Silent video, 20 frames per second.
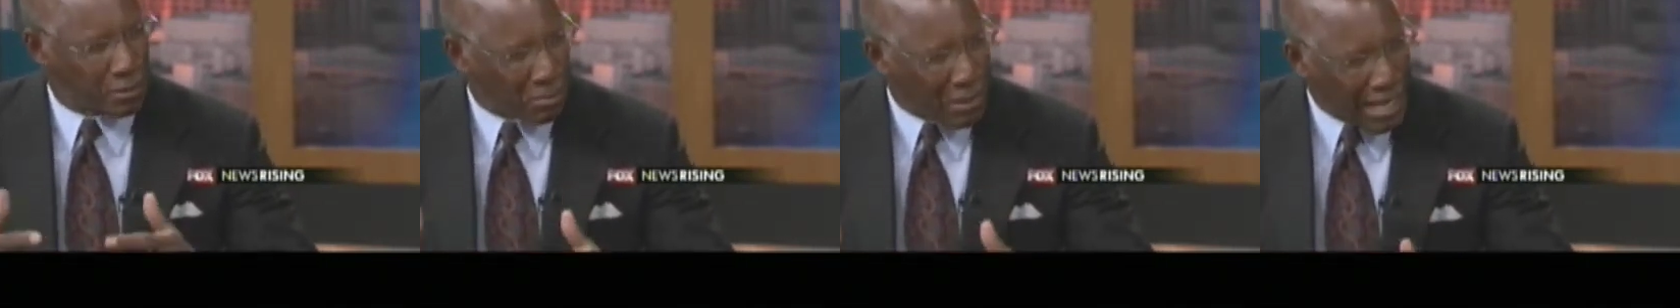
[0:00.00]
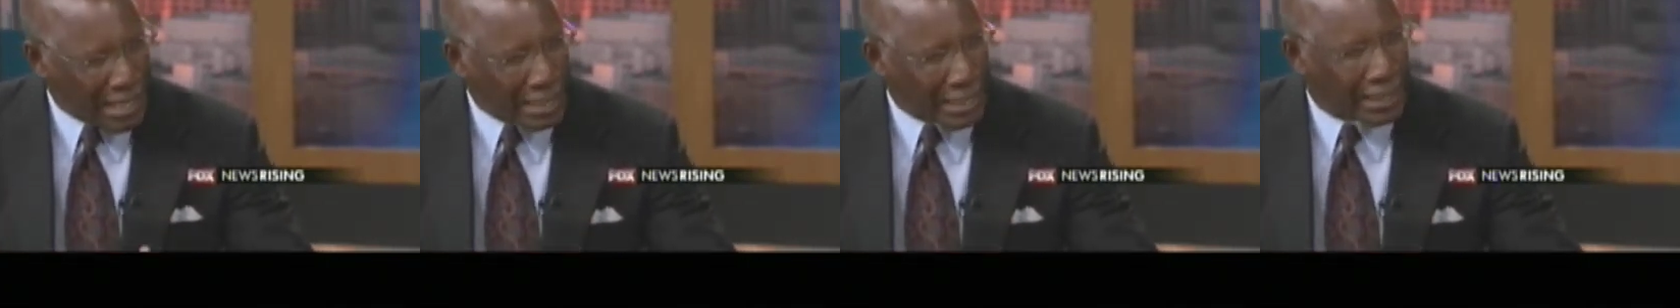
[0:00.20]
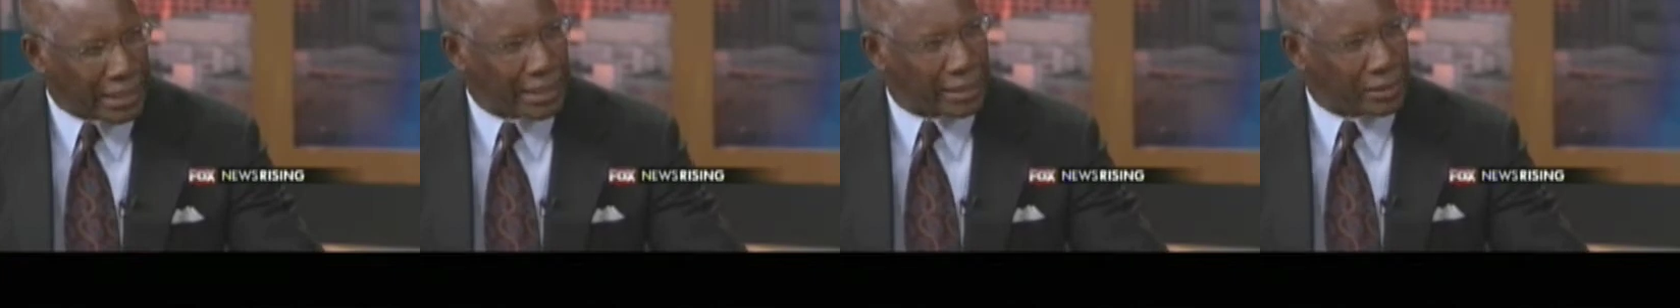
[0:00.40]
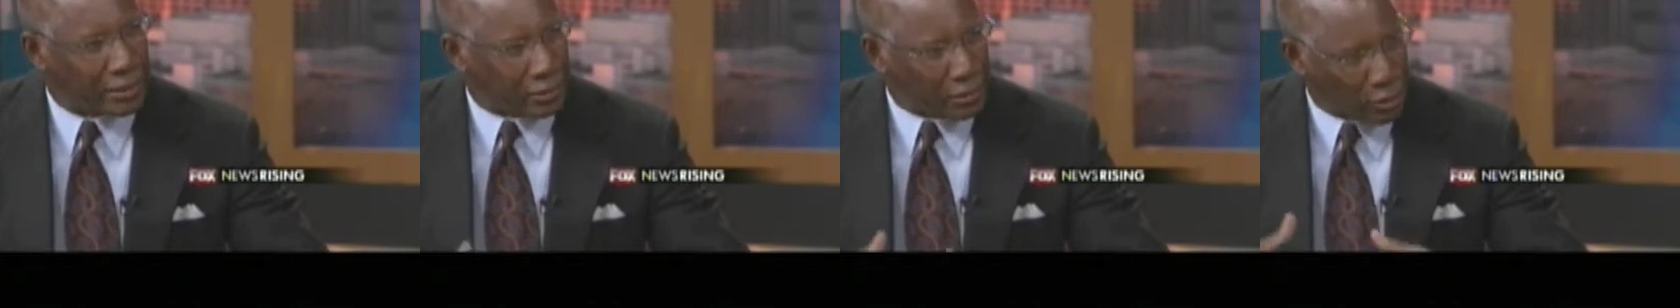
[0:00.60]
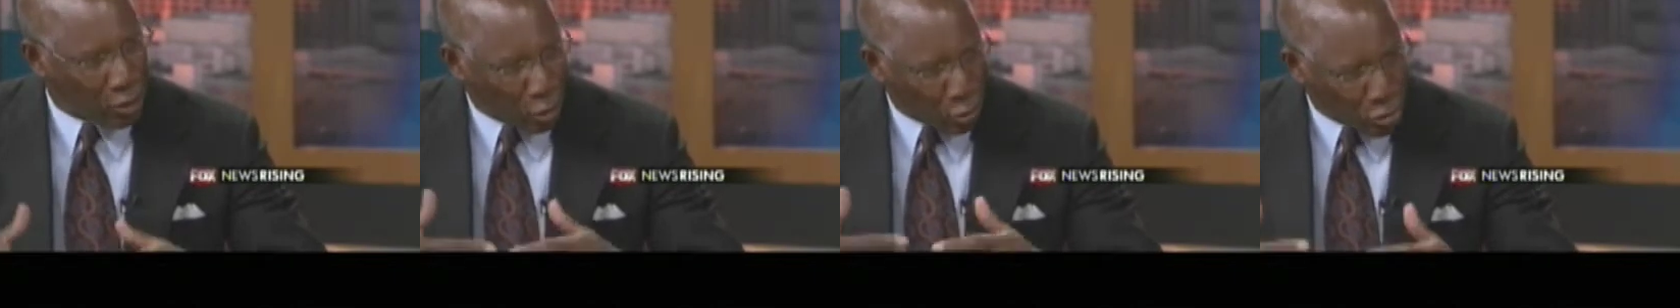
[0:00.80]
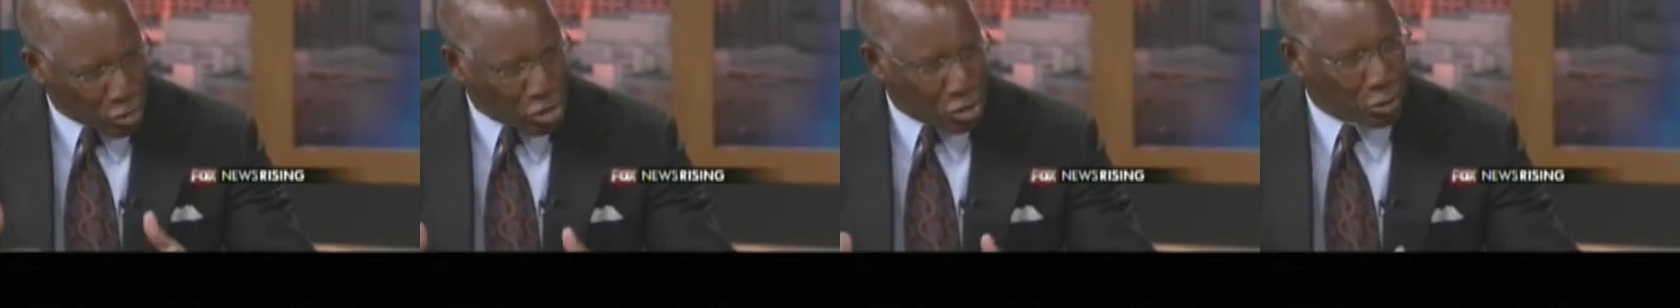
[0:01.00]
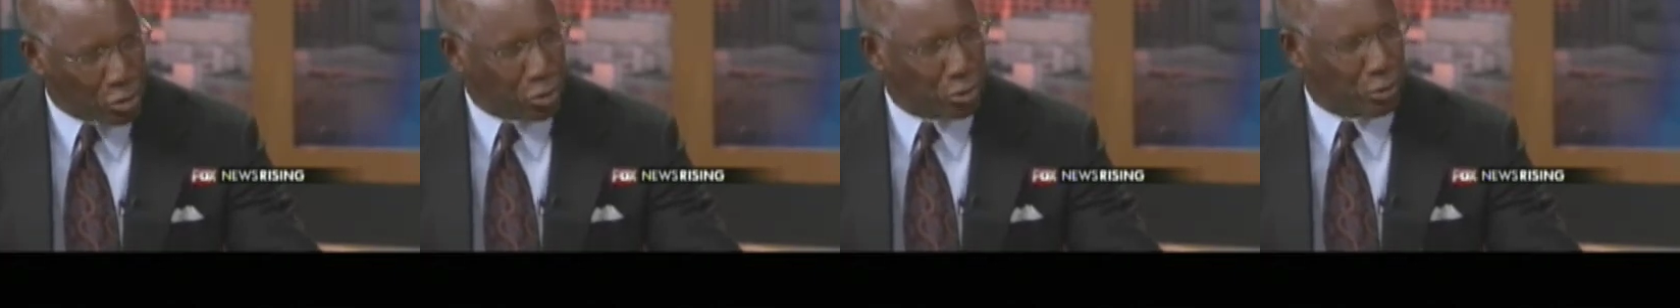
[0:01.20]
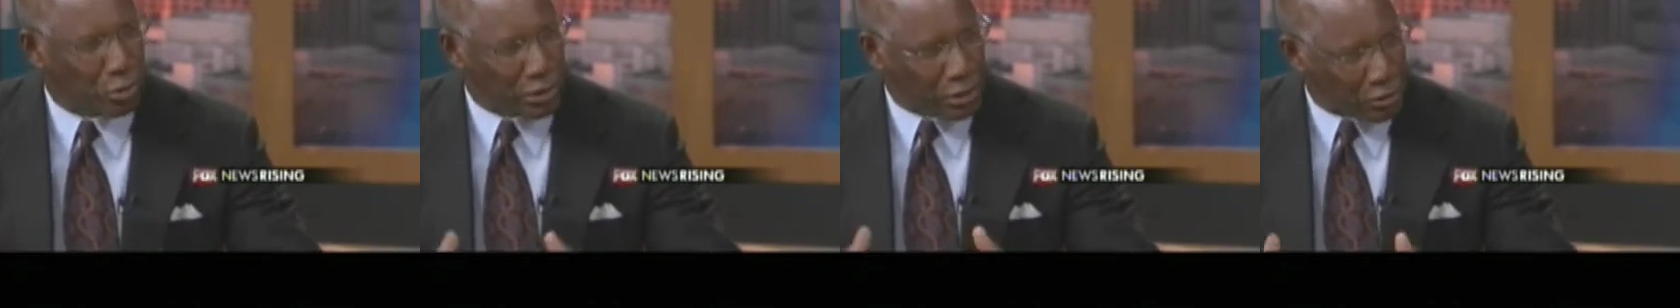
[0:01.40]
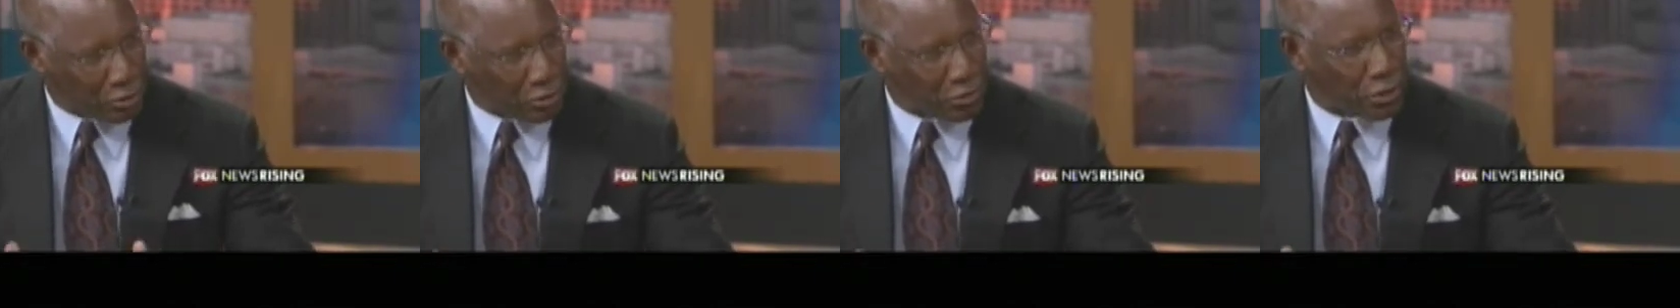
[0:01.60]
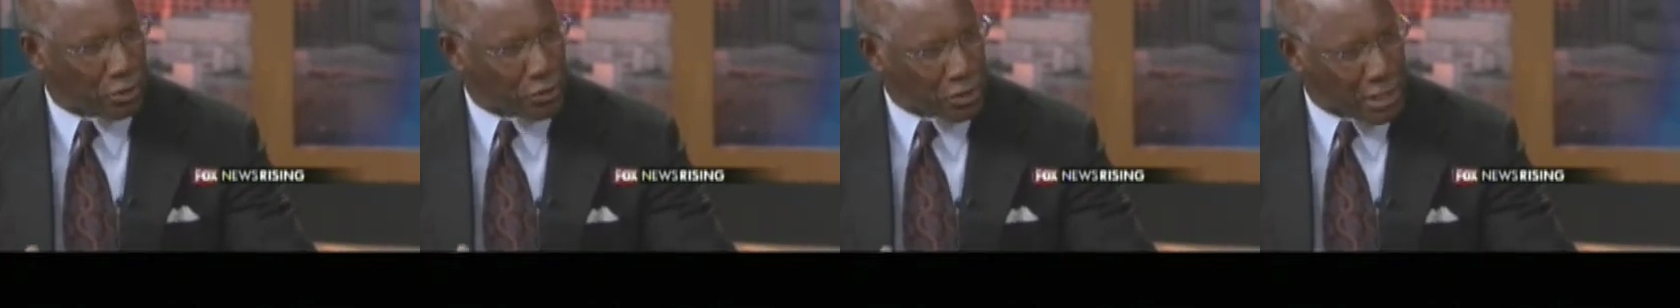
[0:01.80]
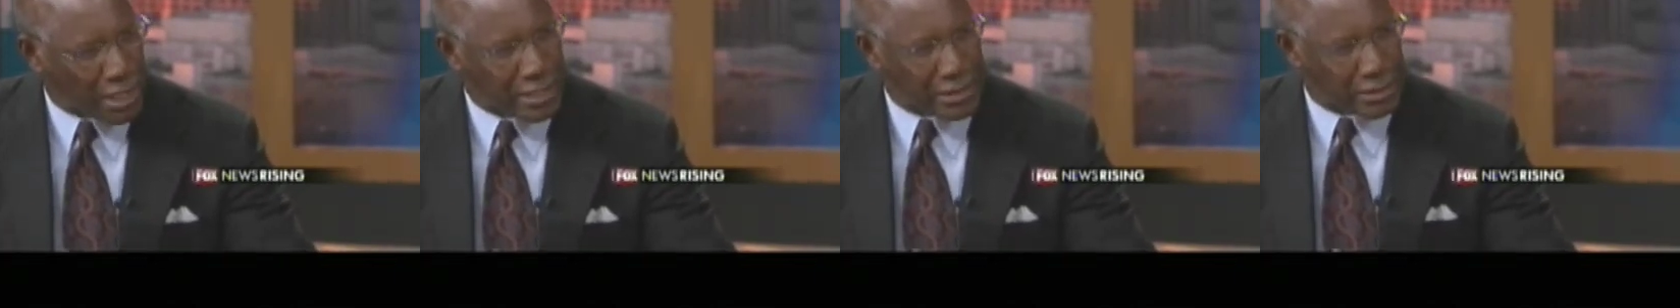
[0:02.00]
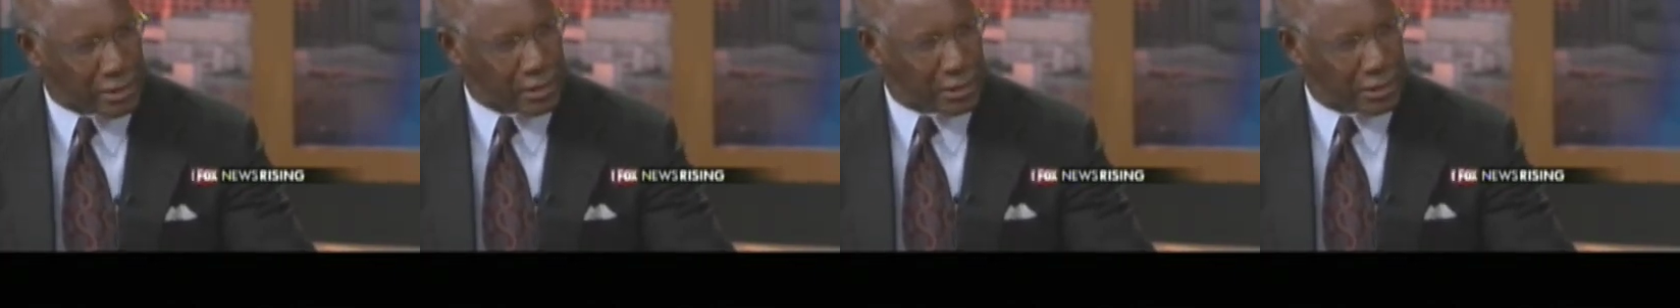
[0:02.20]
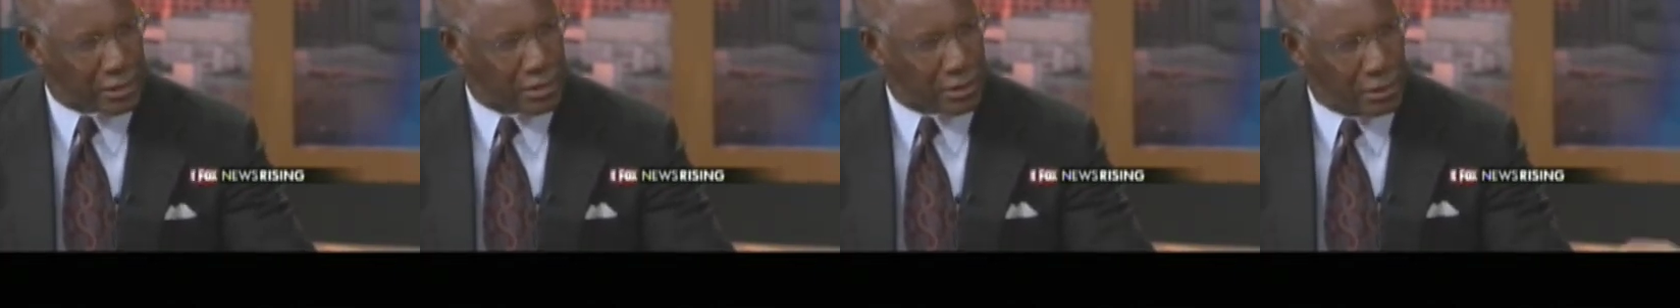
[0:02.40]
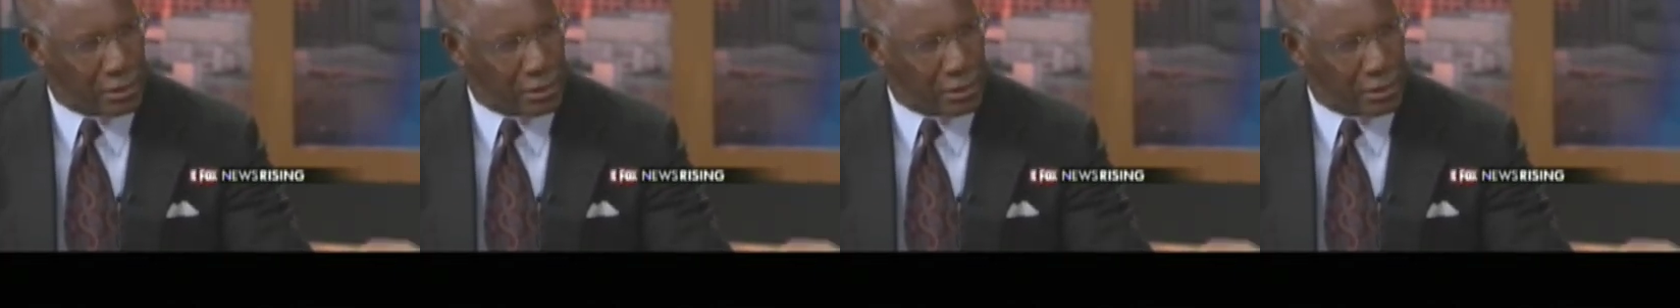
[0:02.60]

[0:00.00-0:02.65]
to make it and go to school and do those kinds of things.